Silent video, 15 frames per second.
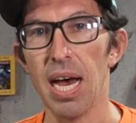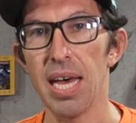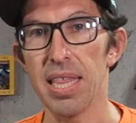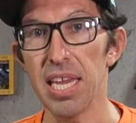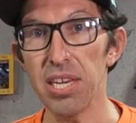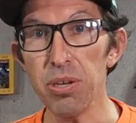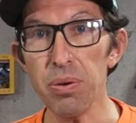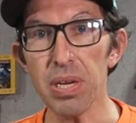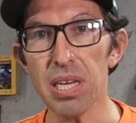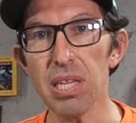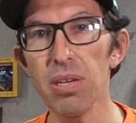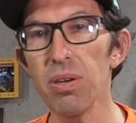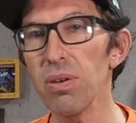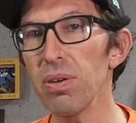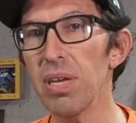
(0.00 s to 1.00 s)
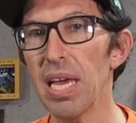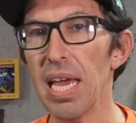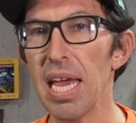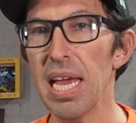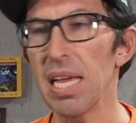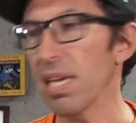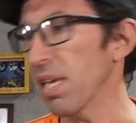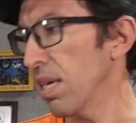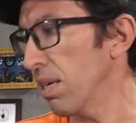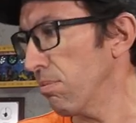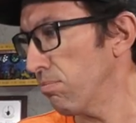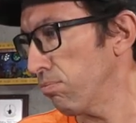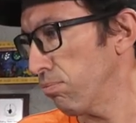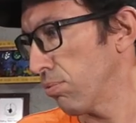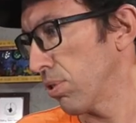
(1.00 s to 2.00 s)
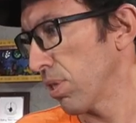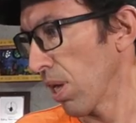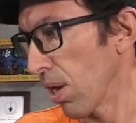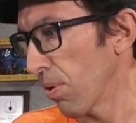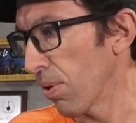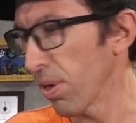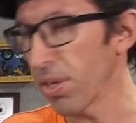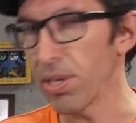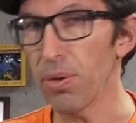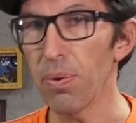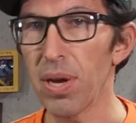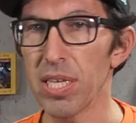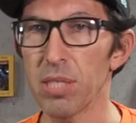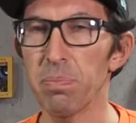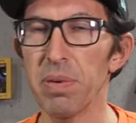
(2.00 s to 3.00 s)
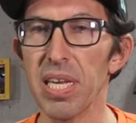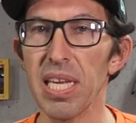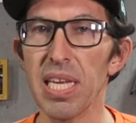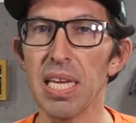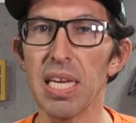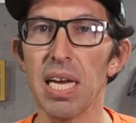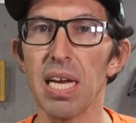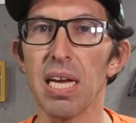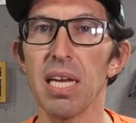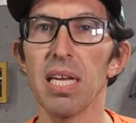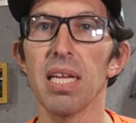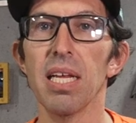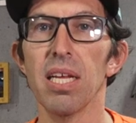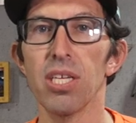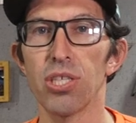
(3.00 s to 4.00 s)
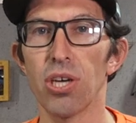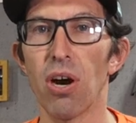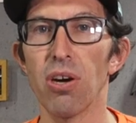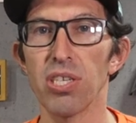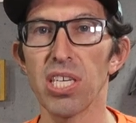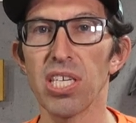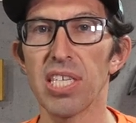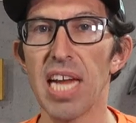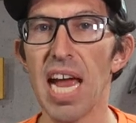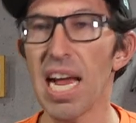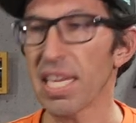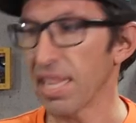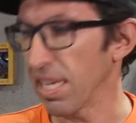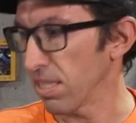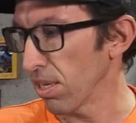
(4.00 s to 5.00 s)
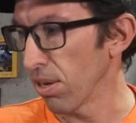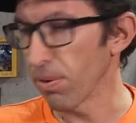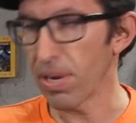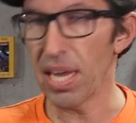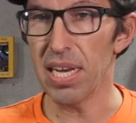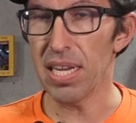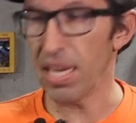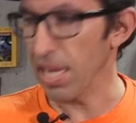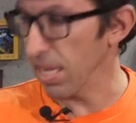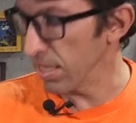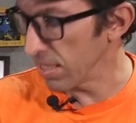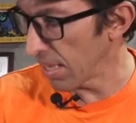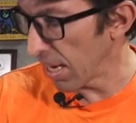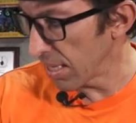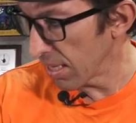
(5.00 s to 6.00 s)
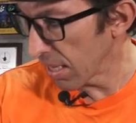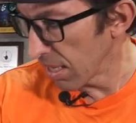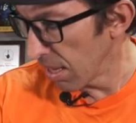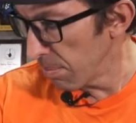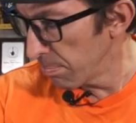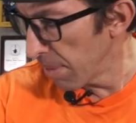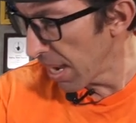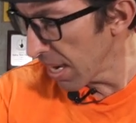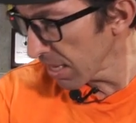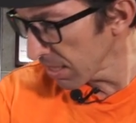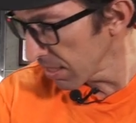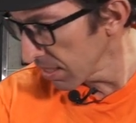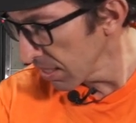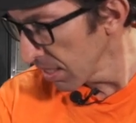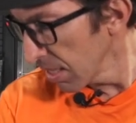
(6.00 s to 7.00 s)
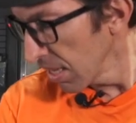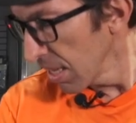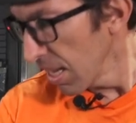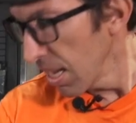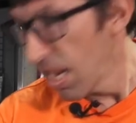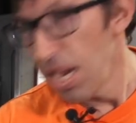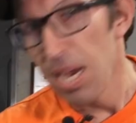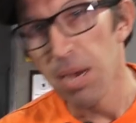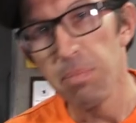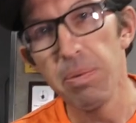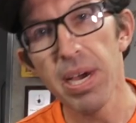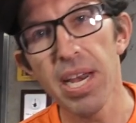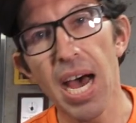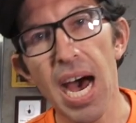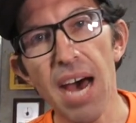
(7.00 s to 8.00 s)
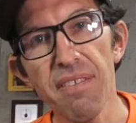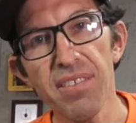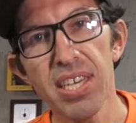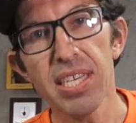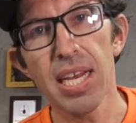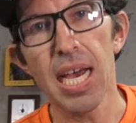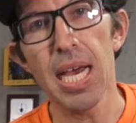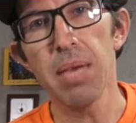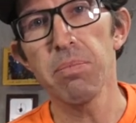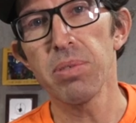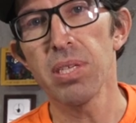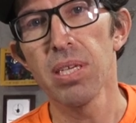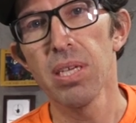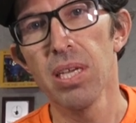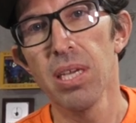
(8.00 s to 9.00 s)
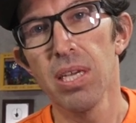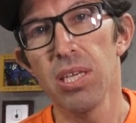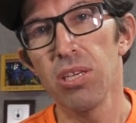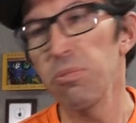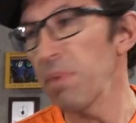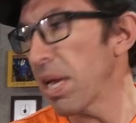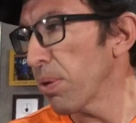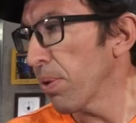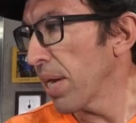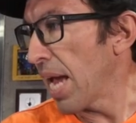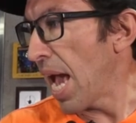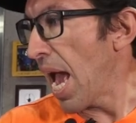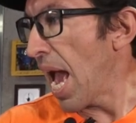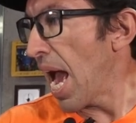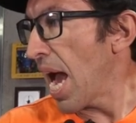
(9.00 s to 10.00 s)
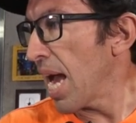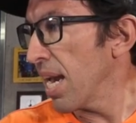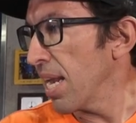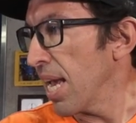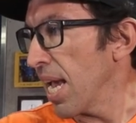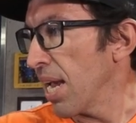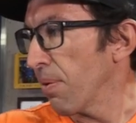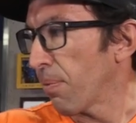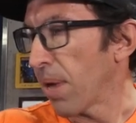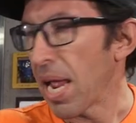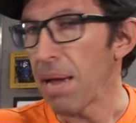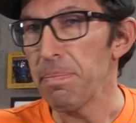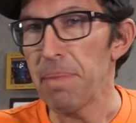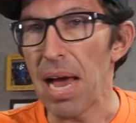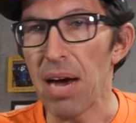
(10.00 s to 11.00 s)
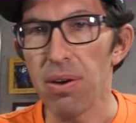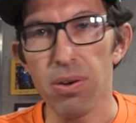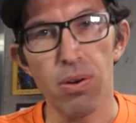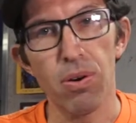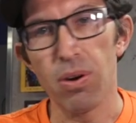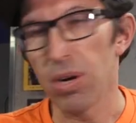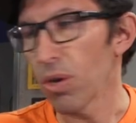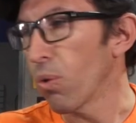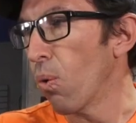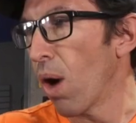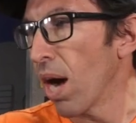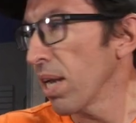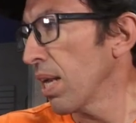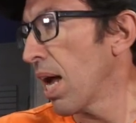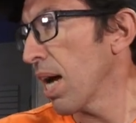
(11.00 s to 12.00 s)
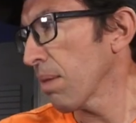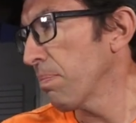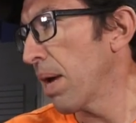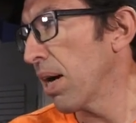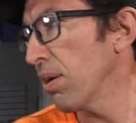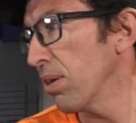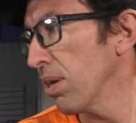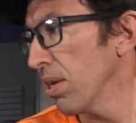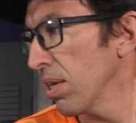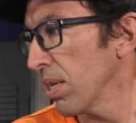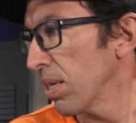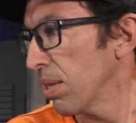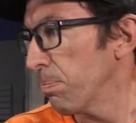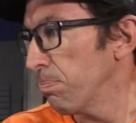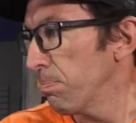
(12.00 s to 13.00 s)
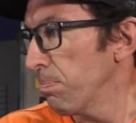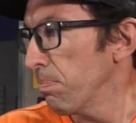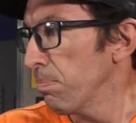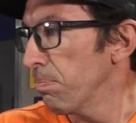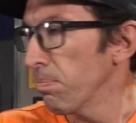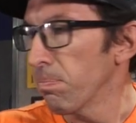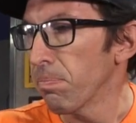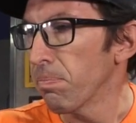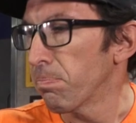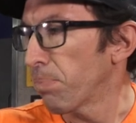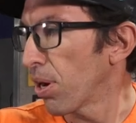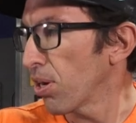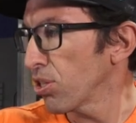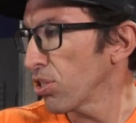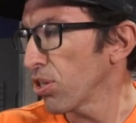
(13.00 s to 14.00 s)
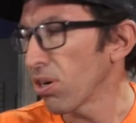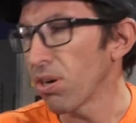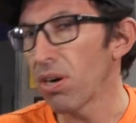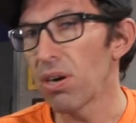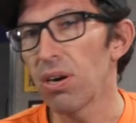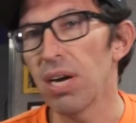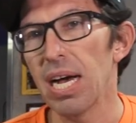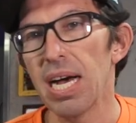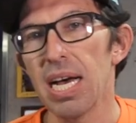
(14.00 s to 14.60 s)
they do include a slower USB charging jack that's located inside the glove box. But oftentimes, you may want to add a RAM mount or a quad lock mount to perch your